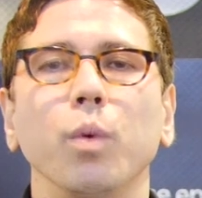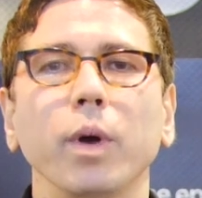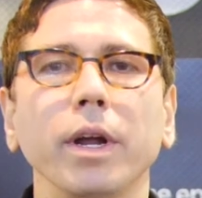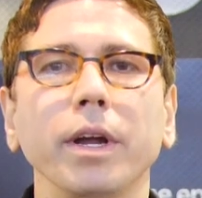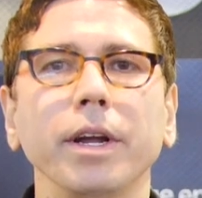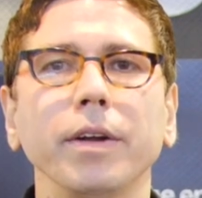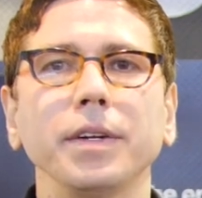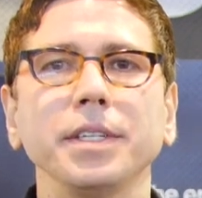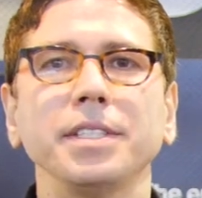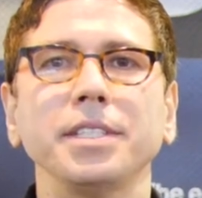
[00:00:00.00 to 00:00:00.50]

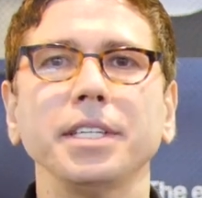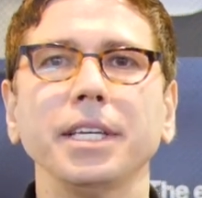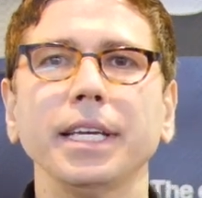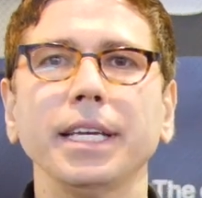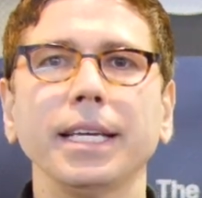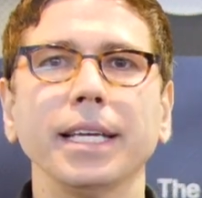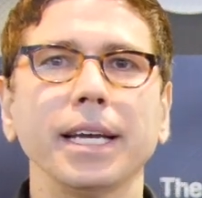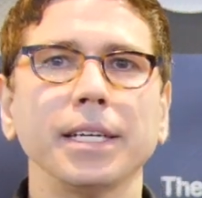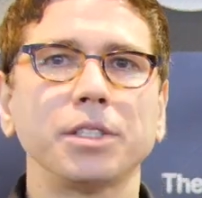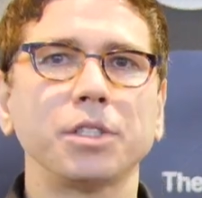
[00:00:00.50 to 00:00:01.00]
We're here at
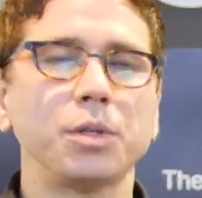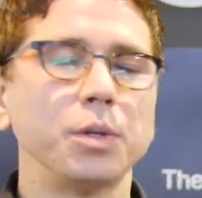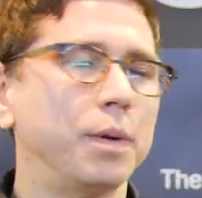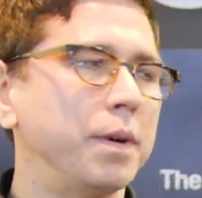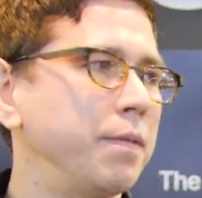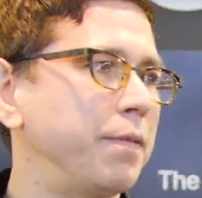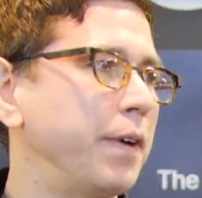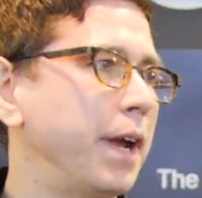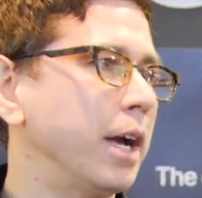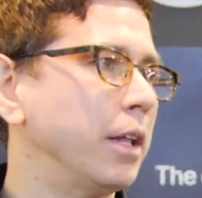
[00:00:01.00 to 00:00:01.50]
CES
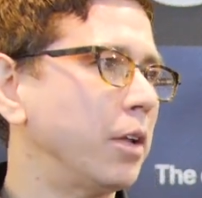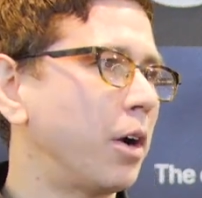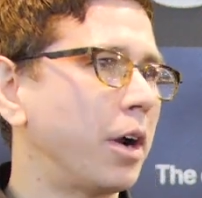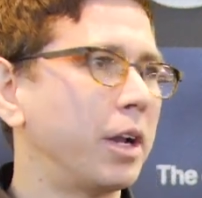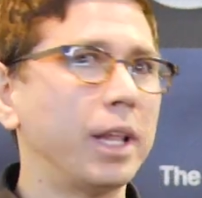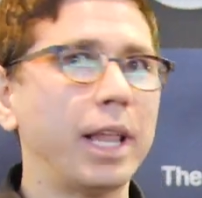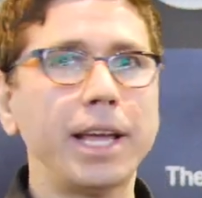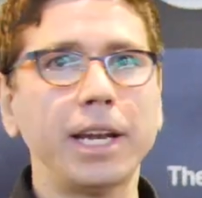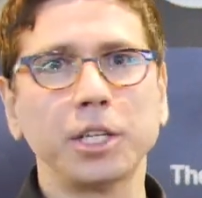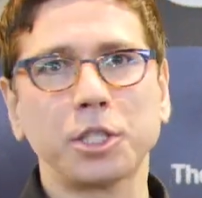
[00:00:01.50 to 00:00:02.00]
to unveil
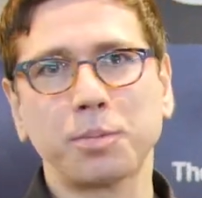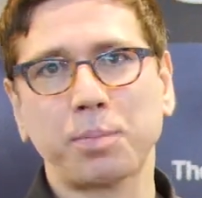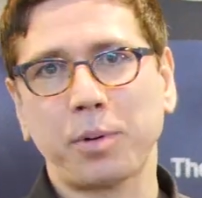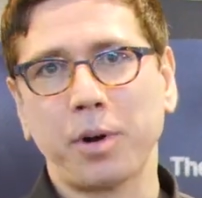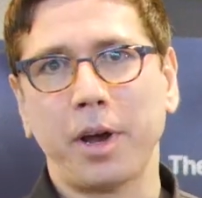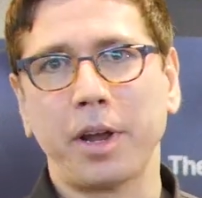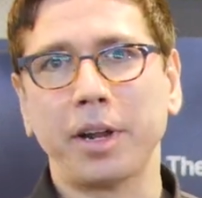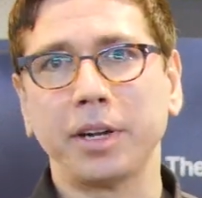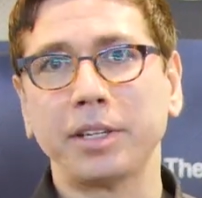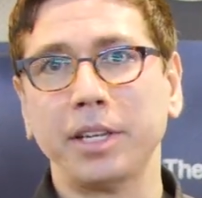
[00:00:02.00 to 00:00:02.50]
our latest
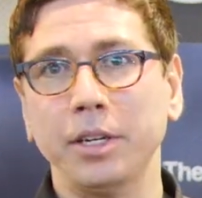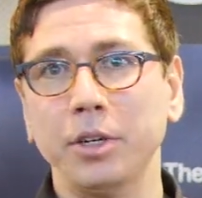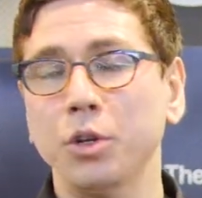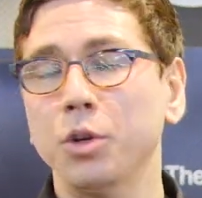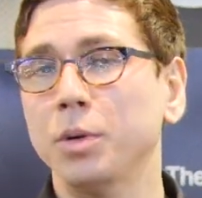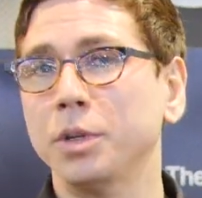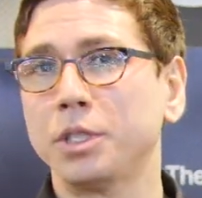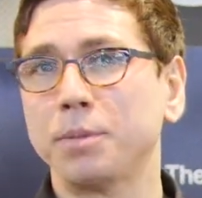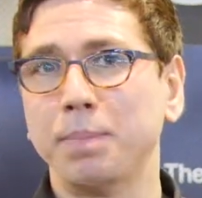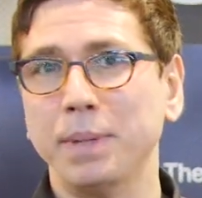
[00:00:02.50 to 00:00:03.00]
product and
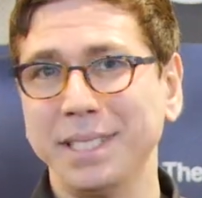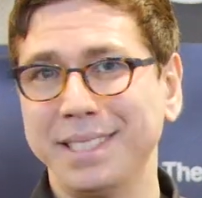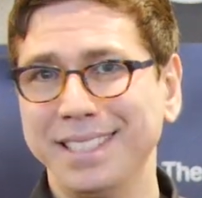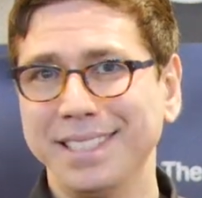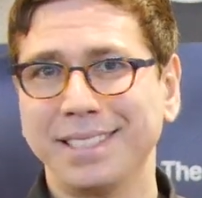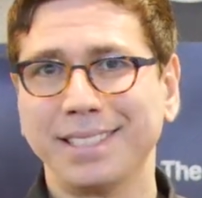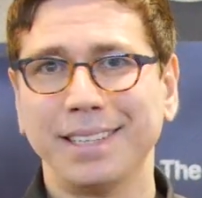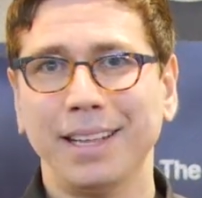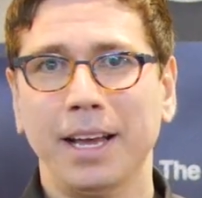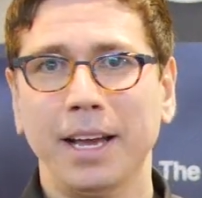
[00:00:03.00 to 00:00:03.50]
newest
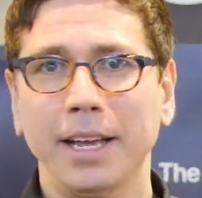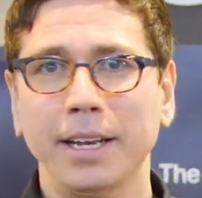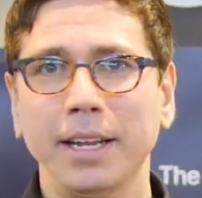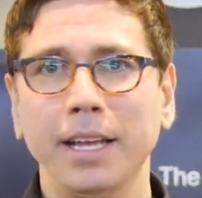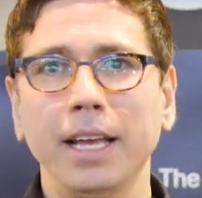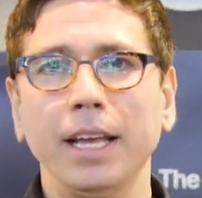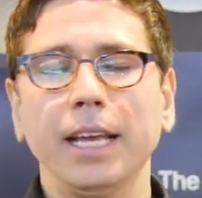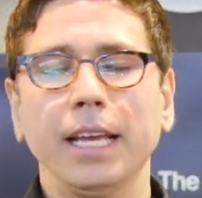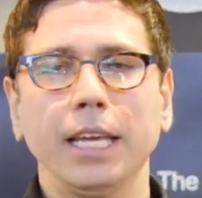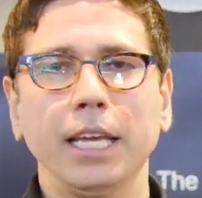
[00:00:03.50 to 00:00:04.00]
business line,
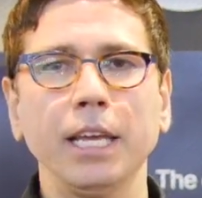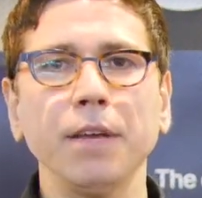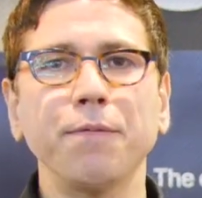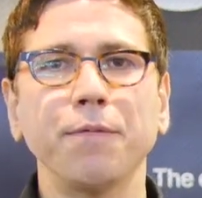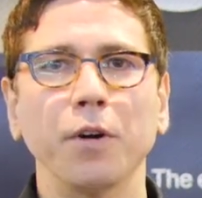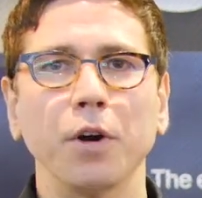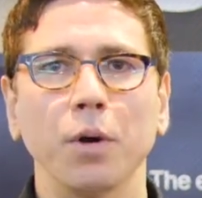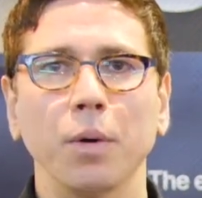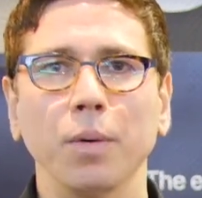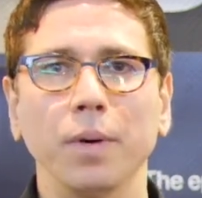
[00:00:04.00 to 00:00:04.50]

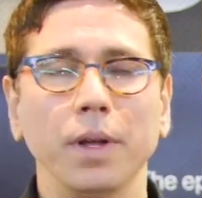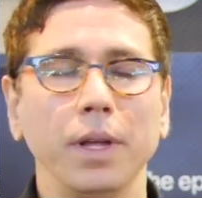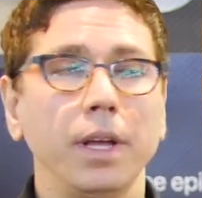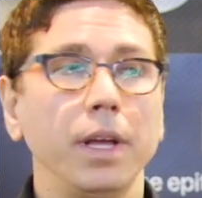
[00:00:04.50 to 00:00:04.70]
IFO.